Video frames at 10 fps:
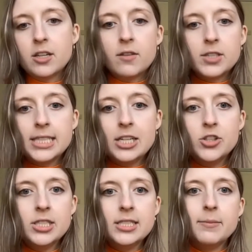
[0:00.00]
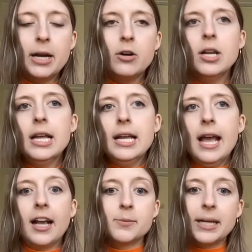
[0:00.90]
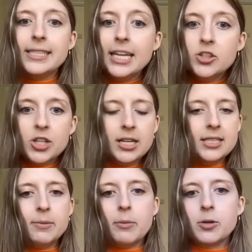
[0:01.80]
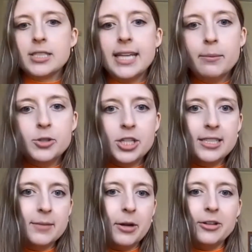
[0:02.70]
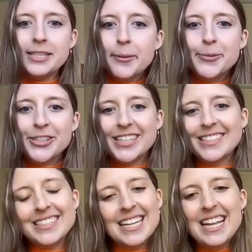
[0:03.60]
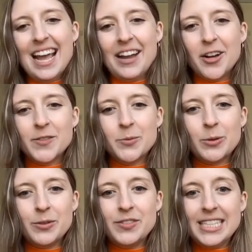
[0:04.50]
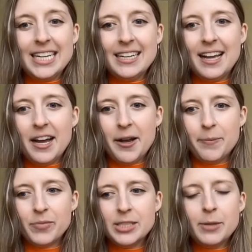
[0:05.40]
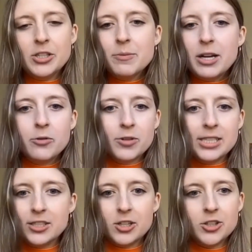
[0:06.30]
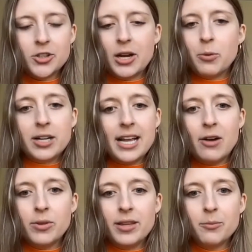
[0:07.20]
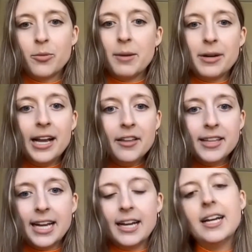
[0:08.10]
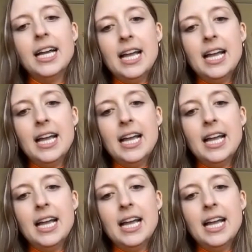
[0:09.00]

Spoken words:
conversations about expectations, about perceptions, about assumptions. And often what we've seen, especially my own research, so I work now within primary healthcare,